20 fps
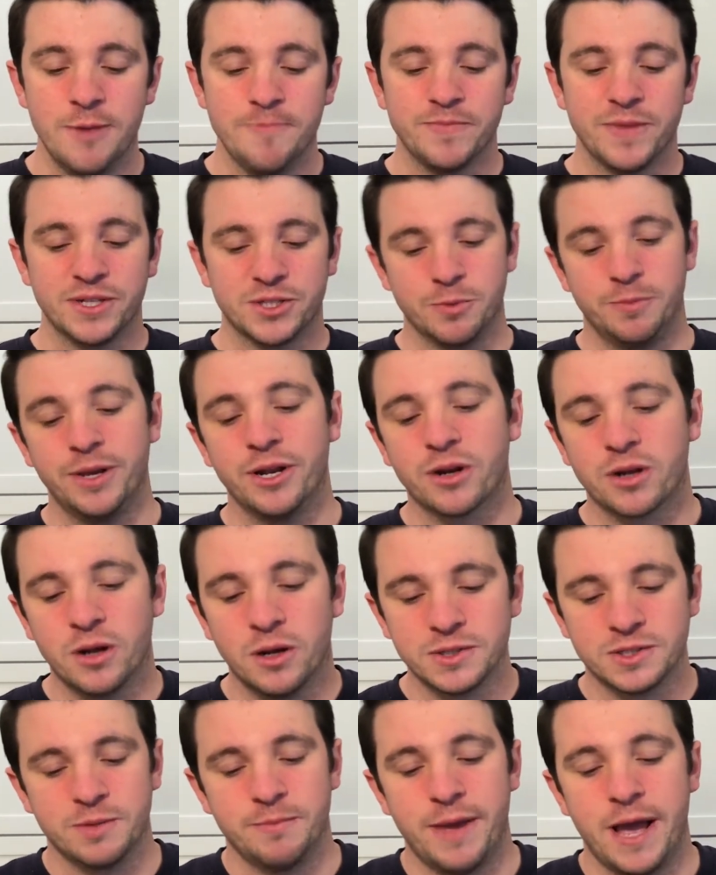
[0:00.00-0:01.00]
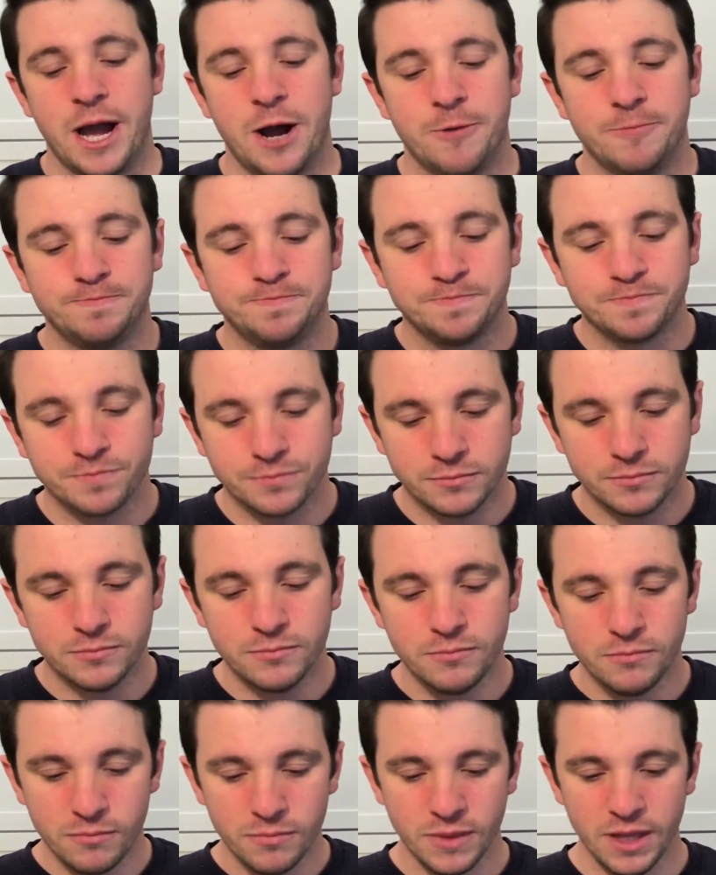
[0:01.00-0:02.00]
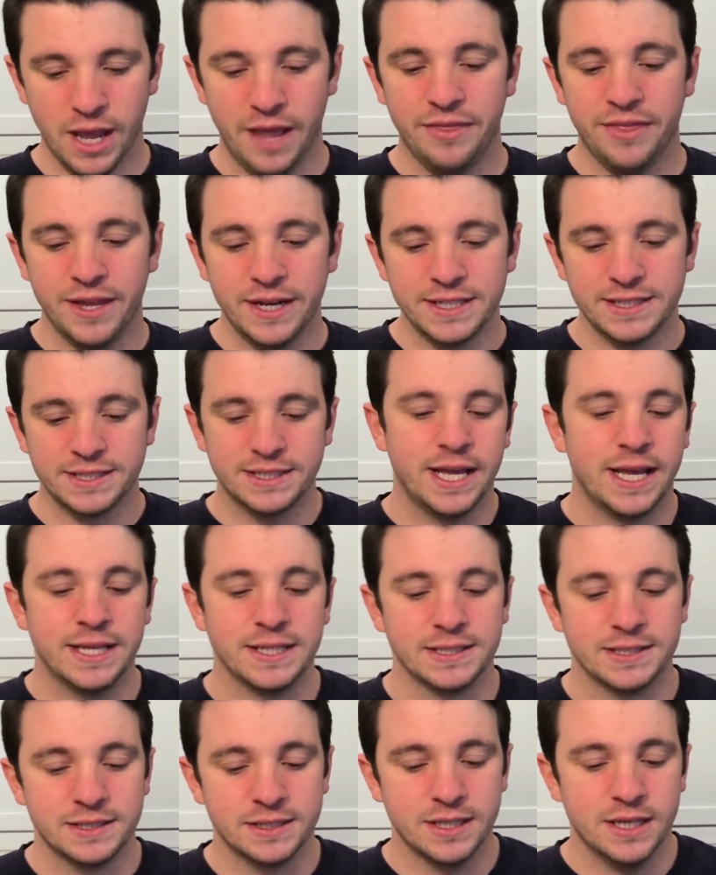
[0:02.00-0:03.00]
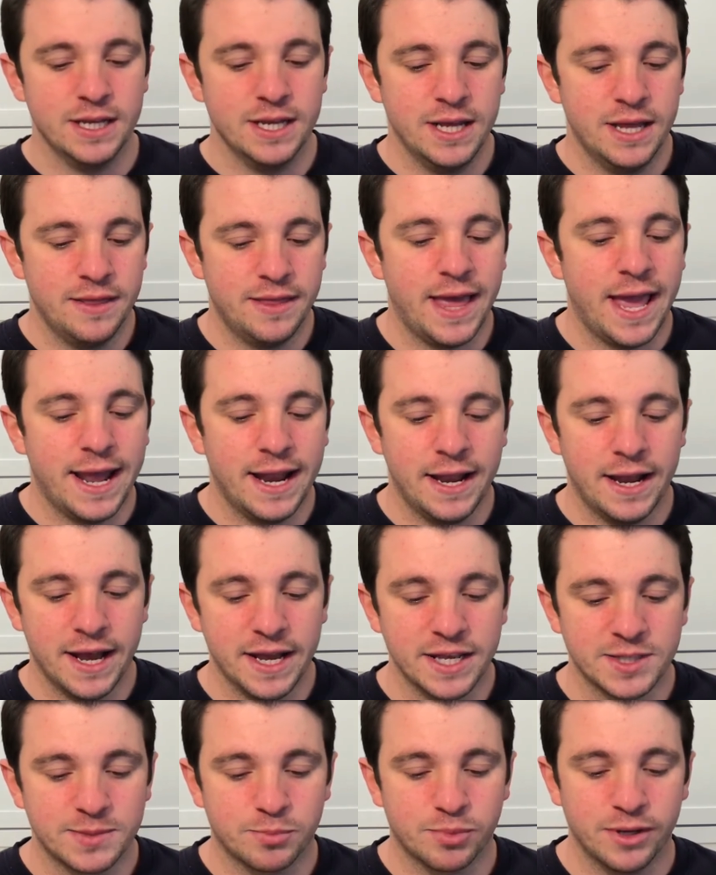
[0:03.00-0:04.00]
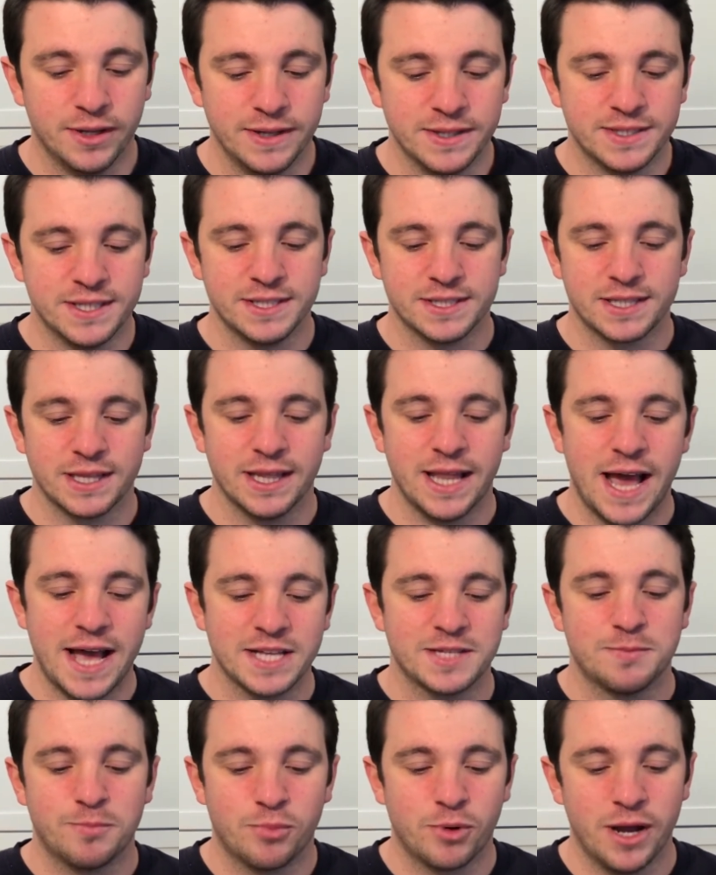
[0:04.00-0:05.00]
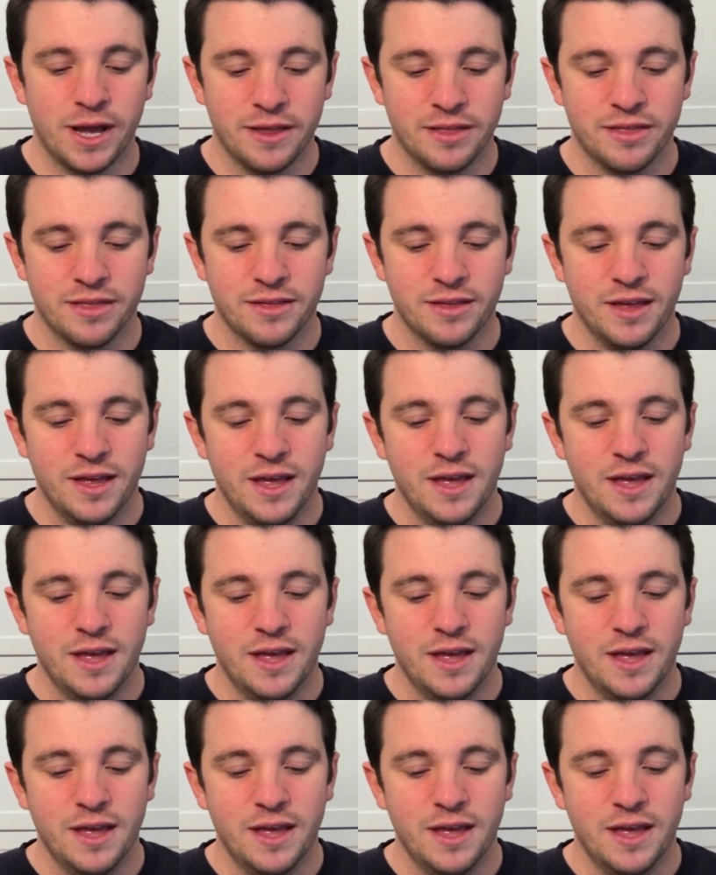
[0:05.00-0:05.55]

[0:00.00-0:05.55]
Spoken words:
And so Peter calls him out, and then it says that Ananias breathes his last breath